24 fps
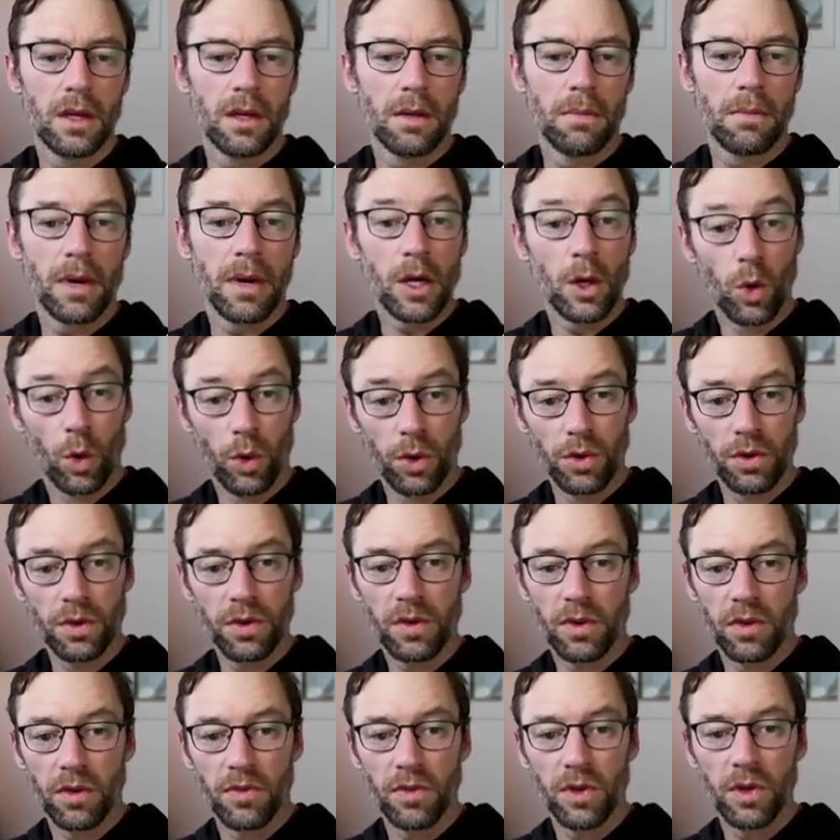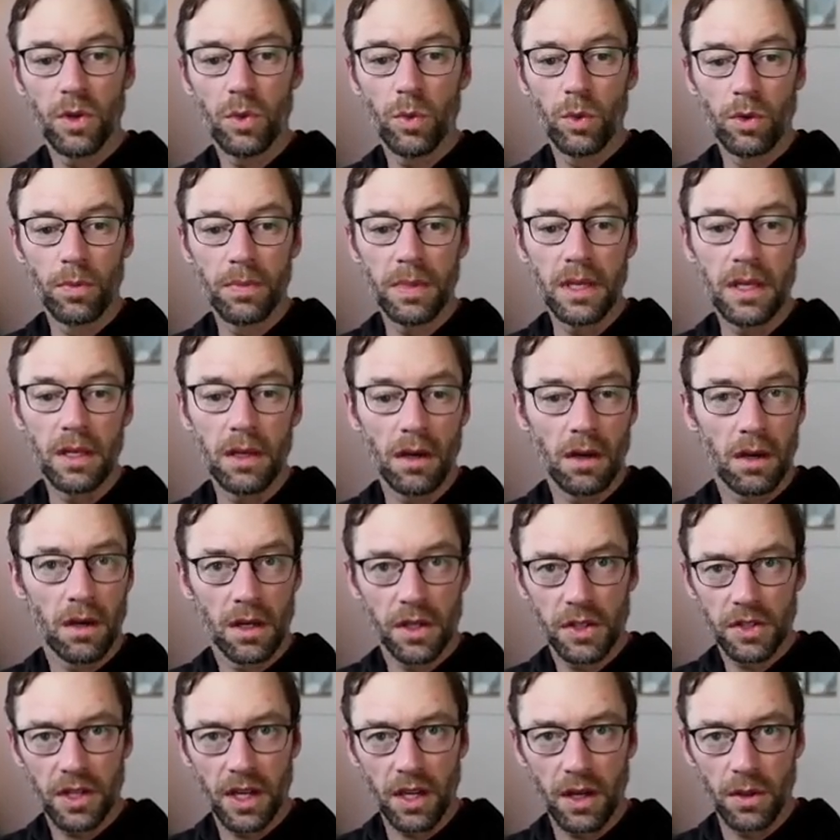My quarterly review will be
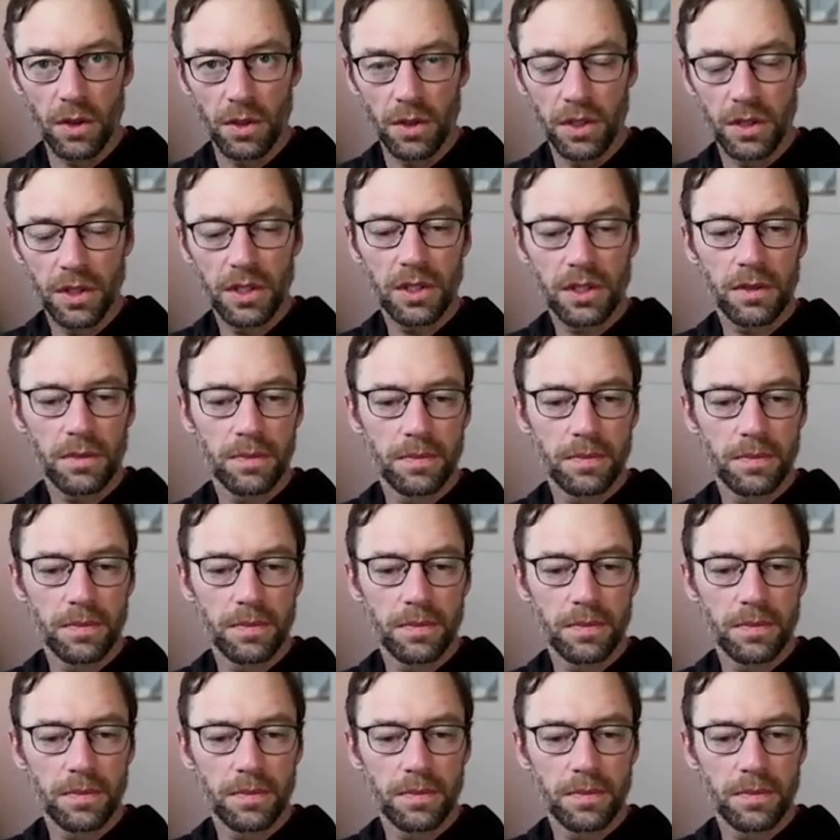all stakeholders.